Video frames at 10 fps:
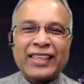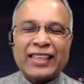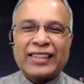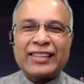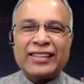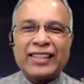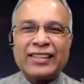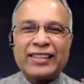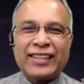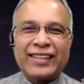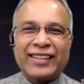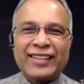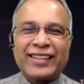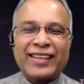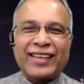very close to my
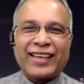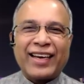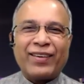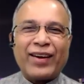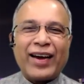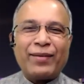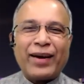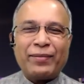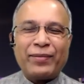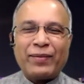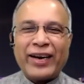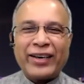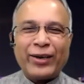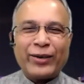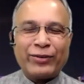heart. Okay? I'm
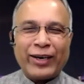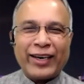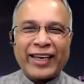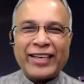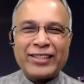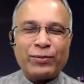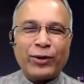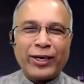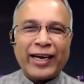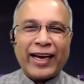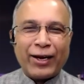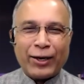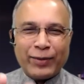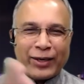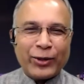reminded of Crazy Mohan
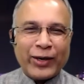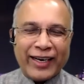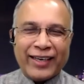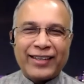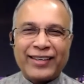dialogue, but go ahead.